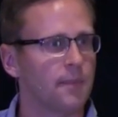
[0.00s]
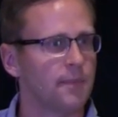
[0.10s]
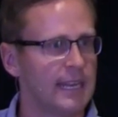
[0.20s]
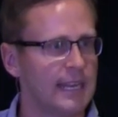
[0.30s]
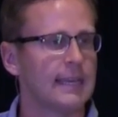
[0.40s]
They
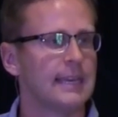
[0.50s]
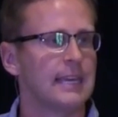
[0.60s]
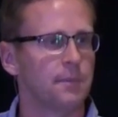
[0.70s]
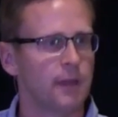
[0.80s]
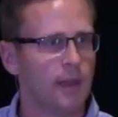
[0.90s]
did not
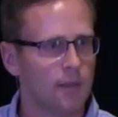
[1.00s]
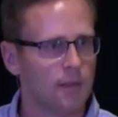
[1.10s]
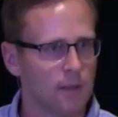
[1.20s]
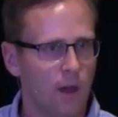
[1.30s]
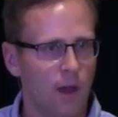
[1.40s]
keep
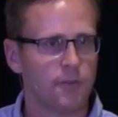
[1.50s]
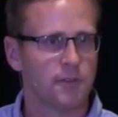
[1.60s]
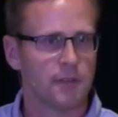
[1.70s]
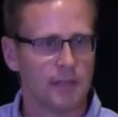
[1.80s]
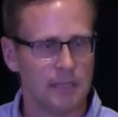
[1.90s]
the laws
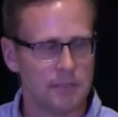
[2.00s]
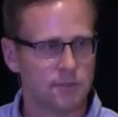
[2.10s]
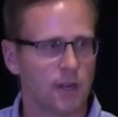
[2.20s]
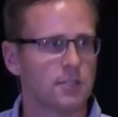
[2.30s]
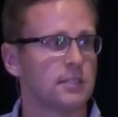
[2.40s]
and the
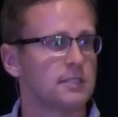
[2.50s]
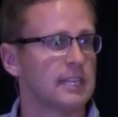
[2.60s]
instructions.